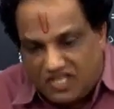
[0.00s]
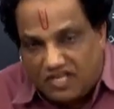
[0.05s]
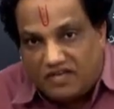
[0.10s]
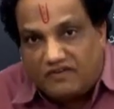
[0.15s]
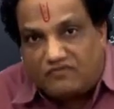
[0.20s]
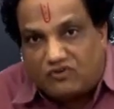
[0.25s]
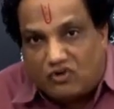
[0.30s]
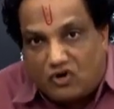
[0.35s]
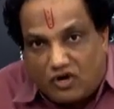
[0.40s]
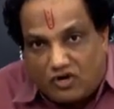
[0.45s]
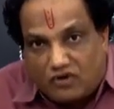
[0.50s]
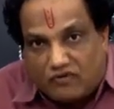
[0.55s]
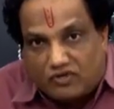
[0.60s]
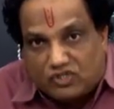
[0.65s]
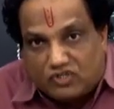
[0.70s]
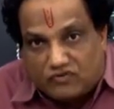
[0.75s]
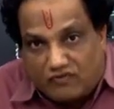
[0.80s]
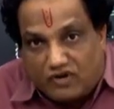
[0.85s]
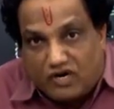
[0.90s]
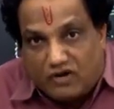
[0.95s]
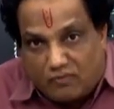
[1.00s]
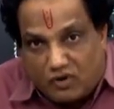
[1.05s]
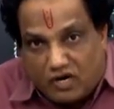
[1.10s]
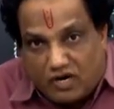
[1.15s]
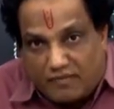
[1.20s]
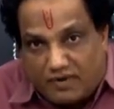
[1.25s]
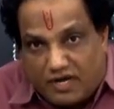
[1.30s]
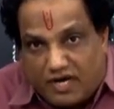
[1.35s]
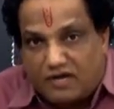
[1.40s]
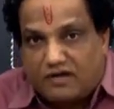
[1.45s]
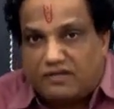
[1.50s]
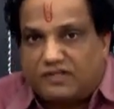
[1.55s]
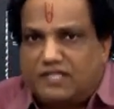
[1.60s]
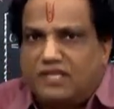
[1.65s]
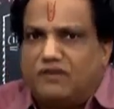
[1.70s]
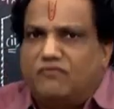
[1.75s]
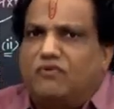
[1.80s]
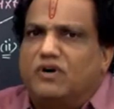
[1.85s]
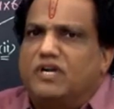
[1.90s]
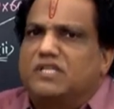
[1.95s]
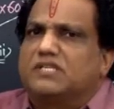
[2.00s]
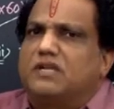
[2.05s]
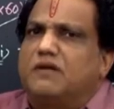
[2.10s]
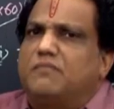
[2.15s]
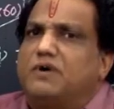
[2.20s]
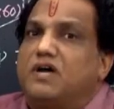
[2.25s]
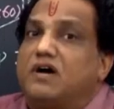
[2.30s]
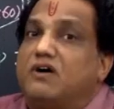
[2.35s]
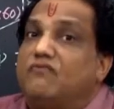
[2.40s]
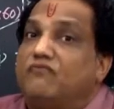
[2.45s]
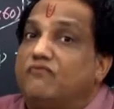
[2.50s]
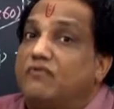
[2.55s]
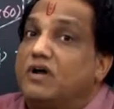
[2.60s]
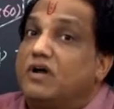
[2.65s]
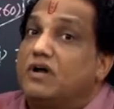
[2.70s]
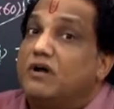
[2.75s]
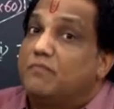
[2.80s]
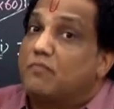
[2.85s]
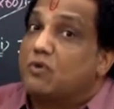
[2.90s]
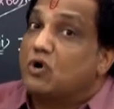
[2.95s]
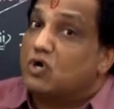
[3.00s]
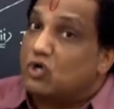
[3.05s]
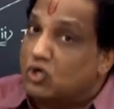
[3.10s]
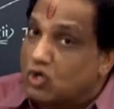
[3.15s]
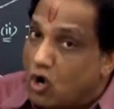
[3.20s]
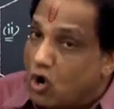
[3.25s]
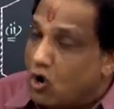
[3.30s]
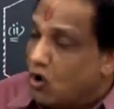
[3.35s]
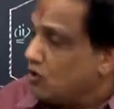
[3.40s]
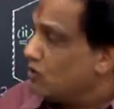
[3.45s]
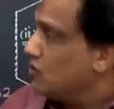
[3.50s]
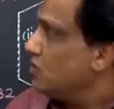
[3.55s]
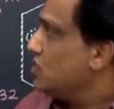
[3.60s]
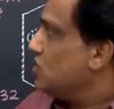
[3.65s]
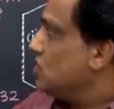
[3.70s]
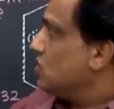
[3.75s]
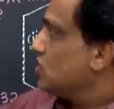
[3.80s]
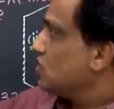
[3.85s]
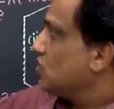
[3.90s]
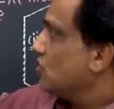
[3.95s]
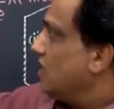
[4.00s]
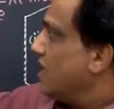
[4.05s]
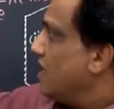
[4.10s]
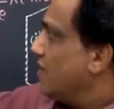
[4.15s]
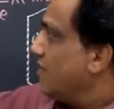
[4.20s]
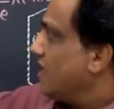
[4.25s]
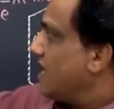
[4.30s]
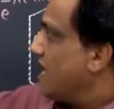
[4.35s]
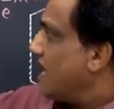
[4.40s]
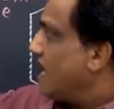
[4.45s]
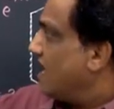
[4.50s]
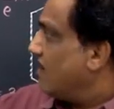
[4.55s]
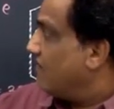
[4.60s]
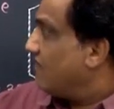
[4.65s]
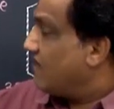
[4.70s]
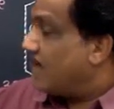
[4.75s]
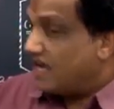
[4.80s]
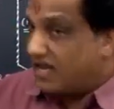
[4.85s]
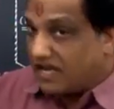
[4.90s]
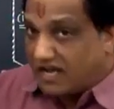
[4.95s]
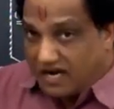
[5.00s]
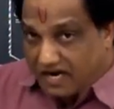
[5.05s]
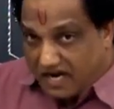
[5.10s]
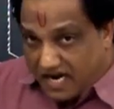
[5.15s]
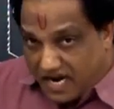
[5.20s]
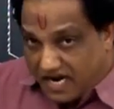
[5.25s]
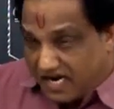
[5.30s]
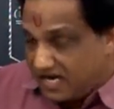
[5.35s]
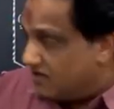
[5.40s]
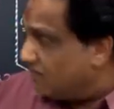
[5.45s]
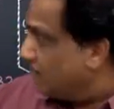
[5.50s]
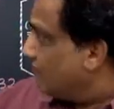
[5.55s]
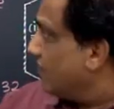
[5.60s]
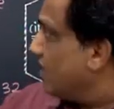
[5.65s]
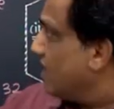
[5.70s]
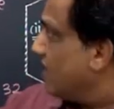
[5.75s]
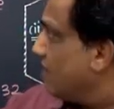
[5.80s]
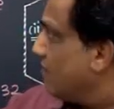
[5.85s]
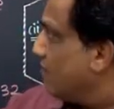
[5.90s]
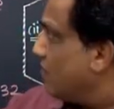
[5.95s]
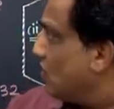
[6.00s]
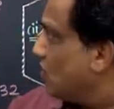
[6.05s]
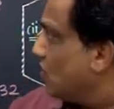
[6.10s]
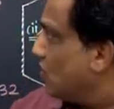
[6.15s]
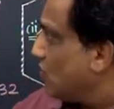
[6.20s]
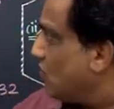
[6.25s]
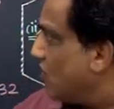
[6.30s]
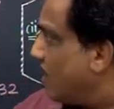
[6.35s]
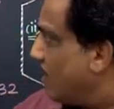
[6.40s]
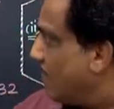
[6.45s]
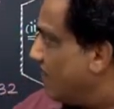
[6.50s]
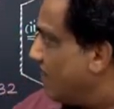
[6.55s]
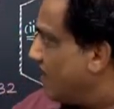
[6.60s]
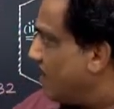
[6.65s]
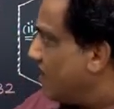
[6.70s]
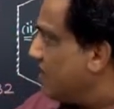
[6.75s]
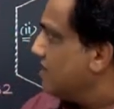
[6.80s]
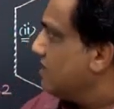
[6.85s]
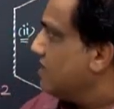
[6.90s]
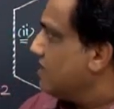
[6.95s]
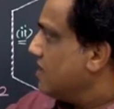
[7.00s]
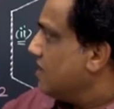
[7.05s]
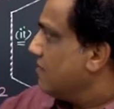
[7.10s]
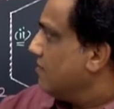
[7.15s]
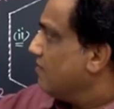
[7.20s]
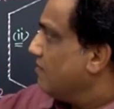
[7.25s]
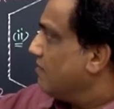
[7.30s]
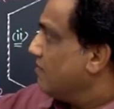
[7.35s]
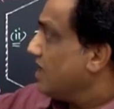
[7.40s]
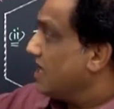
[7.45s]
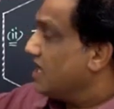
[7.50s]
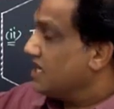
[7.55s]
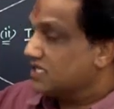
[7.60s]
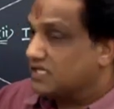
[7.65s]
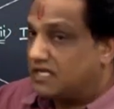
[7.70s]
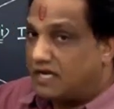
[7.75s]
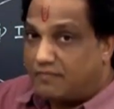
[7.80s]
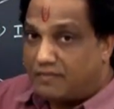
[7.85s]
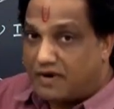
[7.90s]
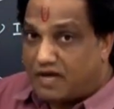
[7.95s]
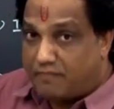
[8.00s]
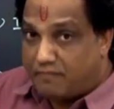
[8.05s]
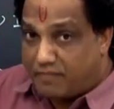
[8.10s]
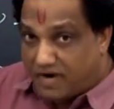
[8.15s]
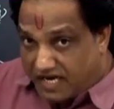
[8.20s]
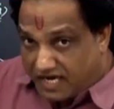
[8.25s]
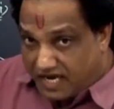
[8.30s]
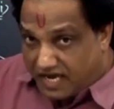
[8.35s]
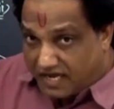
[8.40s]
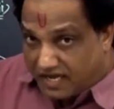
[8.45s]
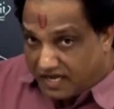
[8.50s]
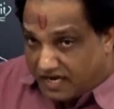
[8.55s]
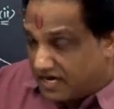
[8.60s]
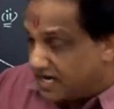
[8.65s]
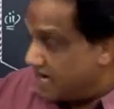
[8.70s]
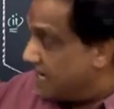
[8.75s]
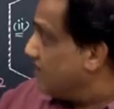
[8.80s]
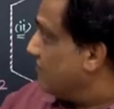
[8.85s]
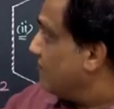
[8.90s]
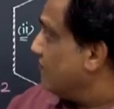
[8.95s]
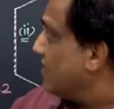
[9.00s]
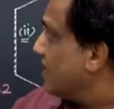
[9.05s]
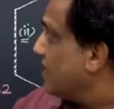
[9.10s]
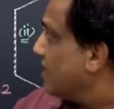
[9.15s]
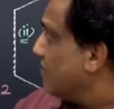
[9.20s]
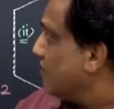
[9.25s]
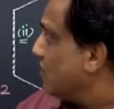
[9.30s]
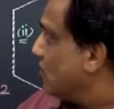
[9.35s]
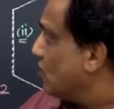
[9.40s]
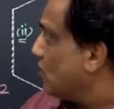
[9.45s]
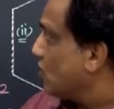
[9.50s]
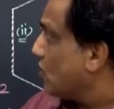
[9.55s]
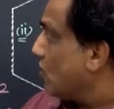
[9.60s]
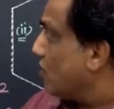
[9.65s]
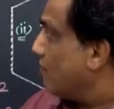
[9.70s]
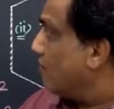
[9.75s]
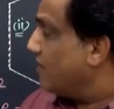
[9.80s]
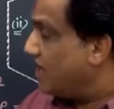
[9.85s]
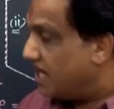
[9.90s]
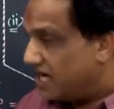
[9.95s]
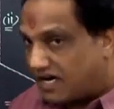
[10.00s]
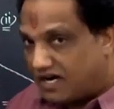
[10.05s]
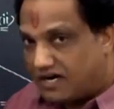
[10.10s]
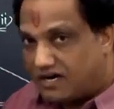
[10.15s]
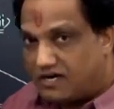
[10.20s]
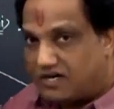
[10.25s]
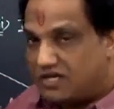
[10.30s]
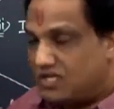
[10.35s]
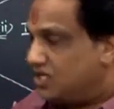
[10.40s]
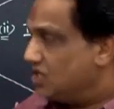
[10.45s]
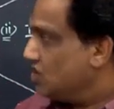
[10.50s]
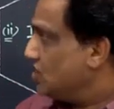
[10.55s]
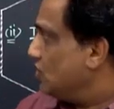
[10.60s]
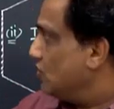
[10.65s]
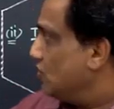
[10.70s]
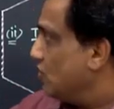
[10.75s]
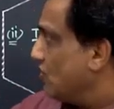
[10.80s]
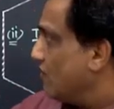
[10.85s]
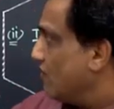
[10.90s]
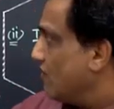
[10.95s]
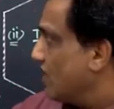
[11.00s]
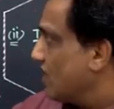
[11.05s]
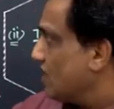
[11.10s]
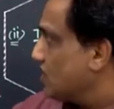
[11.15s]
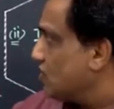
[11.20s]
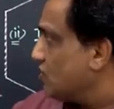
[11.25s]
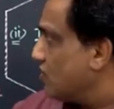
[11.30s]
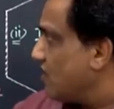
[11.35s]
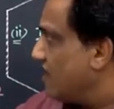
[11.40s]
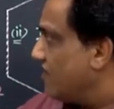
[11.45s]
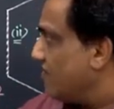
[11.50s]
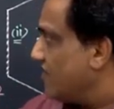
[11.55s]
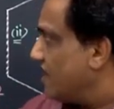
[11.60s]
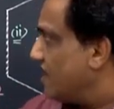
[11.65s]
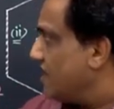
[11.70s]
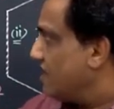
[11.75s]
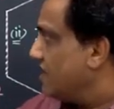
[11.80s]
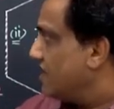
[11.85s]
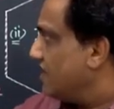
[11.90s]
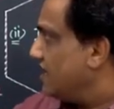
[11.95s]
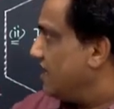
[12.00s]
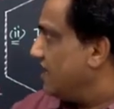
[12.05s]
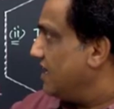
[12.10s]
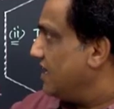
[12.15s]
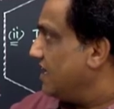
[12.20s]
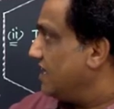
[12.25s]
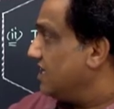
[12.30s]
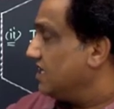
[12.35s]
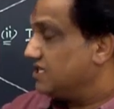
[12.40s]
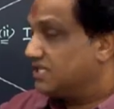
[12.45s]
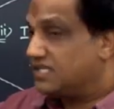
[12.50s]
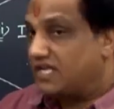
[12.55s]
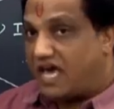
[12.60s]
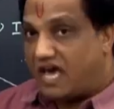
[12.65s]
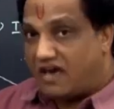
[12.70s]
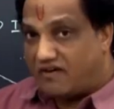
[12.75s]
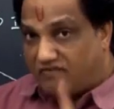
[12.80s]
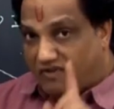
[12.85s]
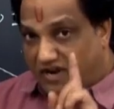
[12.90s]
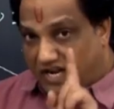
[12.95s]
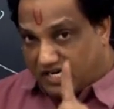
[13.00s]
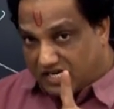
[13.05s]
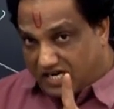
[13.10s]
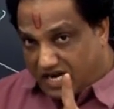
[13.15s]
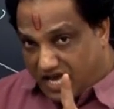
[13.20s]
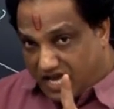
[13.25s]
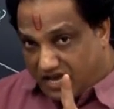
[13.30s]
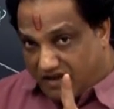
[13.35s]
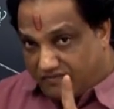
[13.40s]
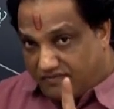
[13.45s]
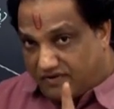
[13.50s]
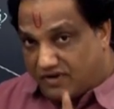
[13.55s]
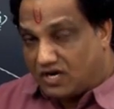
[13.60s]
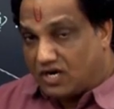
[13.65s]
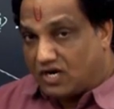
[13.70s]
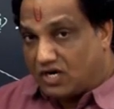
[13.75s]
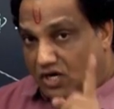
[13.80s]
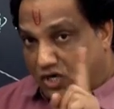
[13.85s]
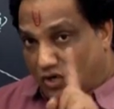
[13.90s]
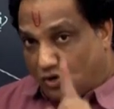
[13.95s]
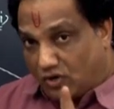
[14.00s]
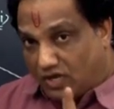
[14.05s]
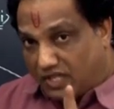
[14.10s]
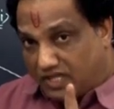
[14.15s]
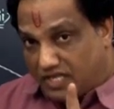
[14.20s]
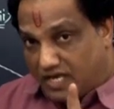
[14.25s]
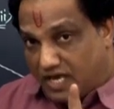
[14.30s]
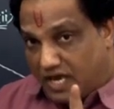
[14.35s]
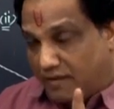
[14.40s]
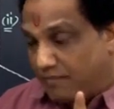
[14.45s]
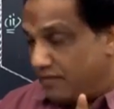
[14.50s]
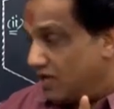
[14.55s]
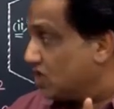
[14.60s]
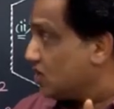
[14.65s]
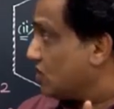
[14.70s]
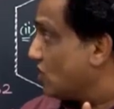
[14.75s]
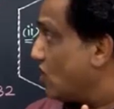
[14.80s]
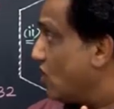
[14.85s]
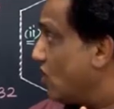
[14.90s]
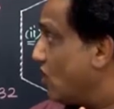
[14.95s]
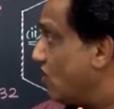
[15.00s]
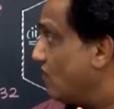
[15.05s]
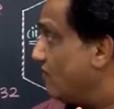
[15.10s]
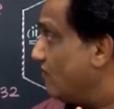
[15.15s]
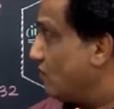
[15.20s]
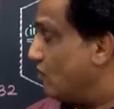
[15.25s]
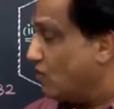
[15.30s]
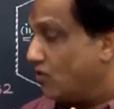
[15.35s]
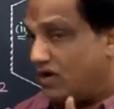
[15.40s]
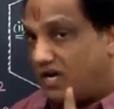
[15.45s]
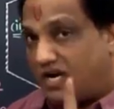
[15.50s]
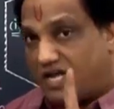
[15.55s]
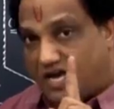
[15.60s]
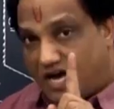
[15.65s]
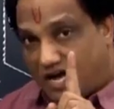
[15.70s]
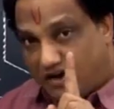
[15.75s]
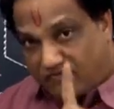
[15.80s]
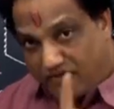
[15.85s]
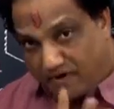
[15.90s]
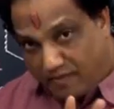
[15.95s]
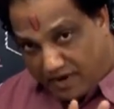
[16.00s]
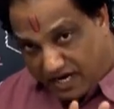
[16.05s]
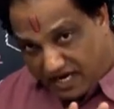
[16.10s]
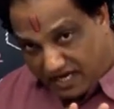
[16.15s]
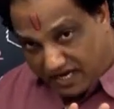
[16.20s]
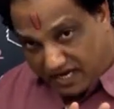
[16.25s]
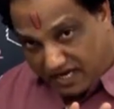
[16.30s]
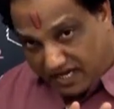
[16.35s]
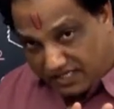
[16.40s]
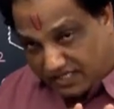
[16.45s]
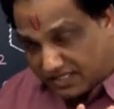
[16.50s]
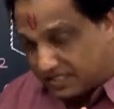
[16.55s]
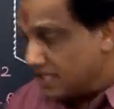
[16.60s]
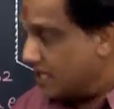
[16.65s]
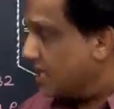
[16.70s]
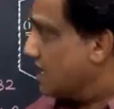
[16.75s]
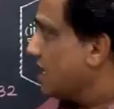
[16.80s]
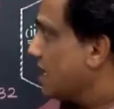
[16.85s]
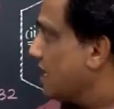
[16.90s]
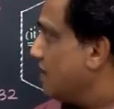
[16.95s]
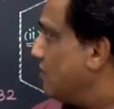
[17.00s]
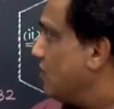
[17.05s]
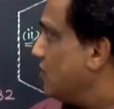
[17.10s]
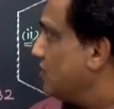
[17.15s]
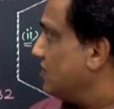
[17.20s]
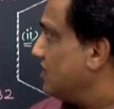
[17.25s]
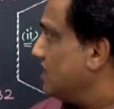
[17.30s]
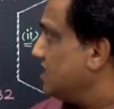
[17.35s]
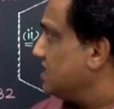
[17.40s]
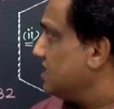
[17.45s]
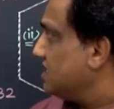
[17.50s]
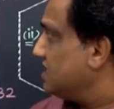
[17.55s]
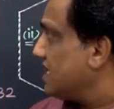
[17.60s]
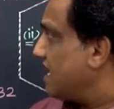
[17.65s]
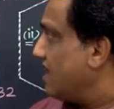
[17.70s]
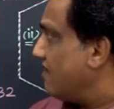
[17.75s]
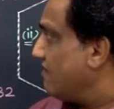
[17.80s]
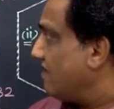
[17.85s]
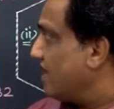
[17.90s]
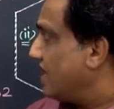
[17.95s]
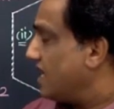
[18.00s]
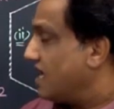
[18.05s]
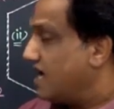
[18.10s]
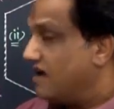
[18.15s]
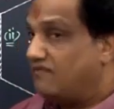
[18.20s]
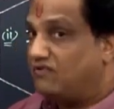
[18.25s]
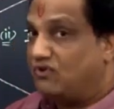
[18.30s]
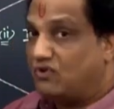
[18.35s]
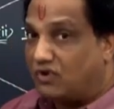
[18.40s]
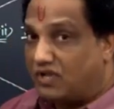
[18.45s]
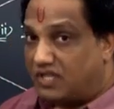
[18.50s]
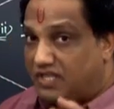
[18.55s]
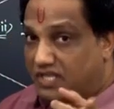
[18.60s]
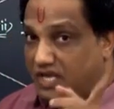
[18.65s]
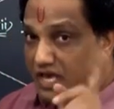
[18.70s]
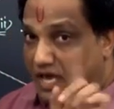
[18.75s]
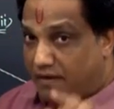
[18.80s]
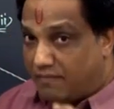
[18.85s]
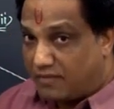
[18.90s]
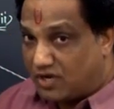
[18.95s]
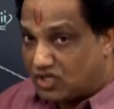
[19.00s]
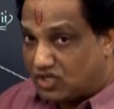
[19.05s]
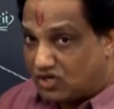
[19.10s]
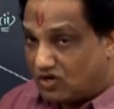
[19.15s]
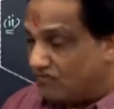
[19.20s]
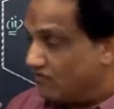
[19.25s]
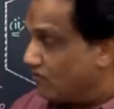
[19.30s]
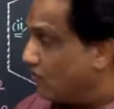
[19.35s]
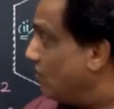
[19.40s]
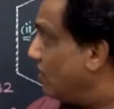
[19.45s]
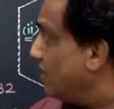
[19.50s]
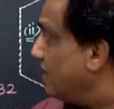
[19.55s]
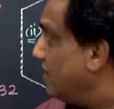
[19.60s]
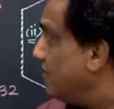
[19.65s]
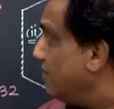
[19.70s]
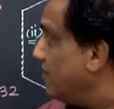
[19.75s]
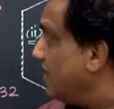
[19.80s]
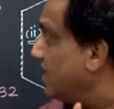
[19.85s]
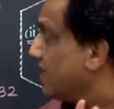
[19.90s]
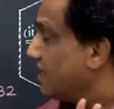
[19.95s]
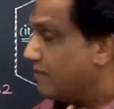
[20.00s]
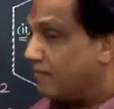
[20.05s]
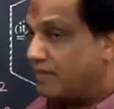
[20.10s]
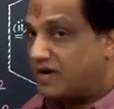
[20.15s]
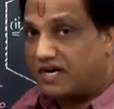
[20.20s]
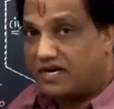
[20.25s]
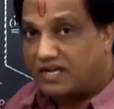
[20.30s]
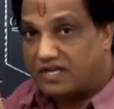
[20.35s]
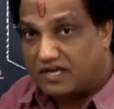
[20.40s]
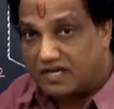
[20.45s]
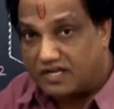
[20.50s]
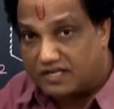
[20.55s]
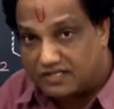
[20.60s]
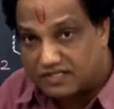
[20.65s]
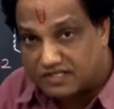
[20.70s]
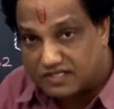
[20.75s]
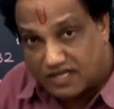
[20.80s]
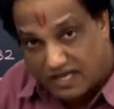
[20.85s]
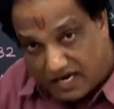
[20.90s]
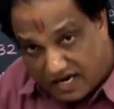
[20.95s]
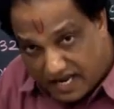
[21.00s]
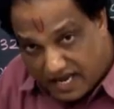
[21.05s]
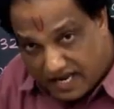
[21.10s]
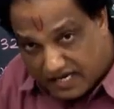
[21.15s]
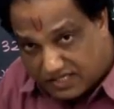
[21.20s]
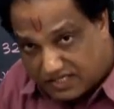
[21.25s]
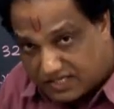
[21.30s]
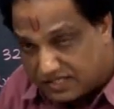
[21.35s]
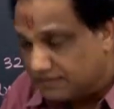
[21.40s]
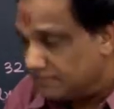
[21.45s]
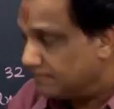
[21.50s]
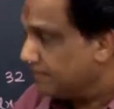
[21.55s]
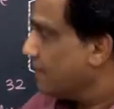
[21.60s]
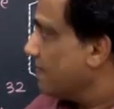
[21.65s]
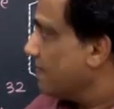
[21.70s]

If tau equals to 1 upon lambda, then what is lambda? 1 upon tau. So lambda alpha I can write 1 upon tau alpha plus lambda beta I can write 1 upon tau beta. You know what is tau alpha? It is average life during the emission of only alpha particles. Come on, this is average life during the emission of only beta particles. Correct?